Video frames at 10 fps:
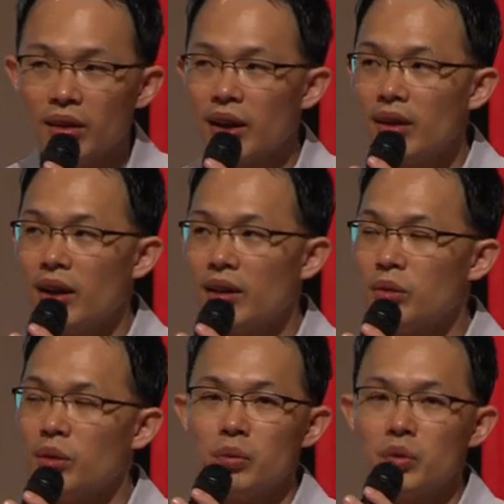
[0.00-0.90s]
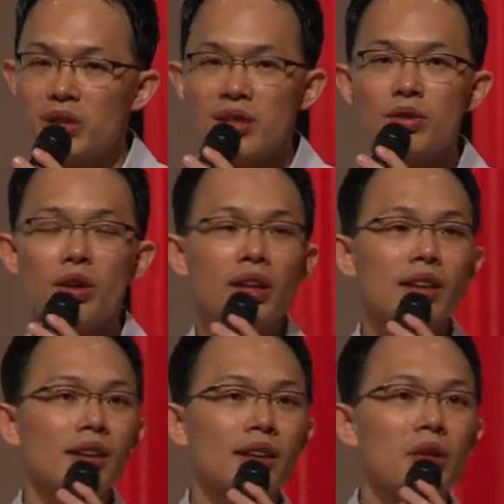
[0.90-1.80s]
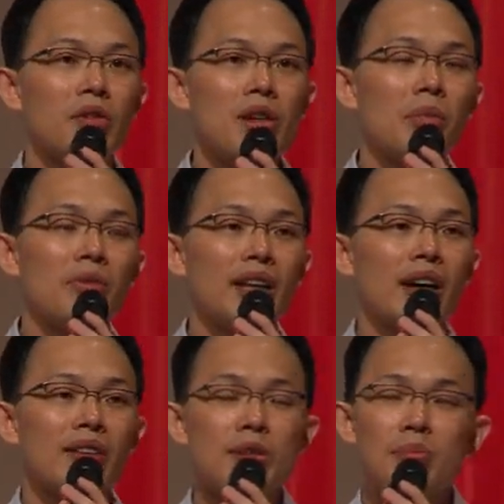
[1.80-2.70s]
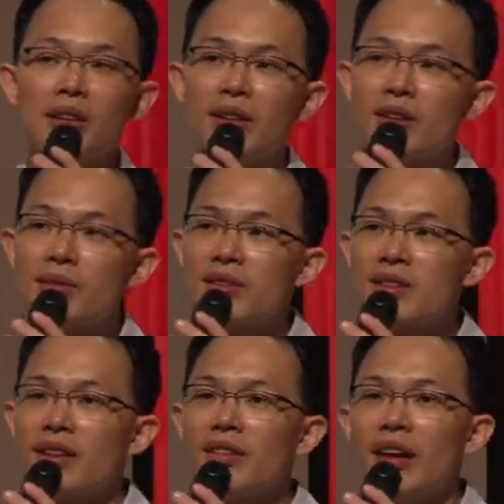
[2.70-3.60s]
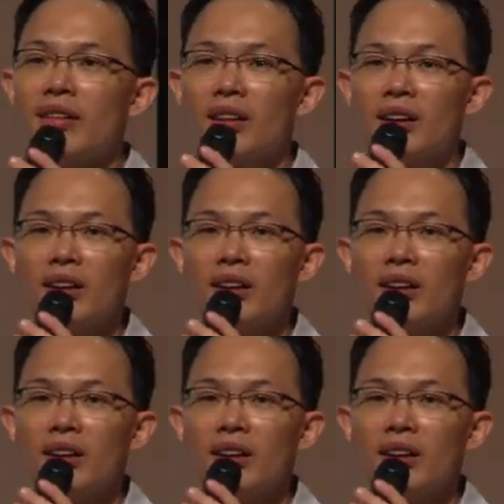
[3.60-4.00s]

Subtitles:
Okay, we were just talking earlier with some of the other speakers, and we're saying that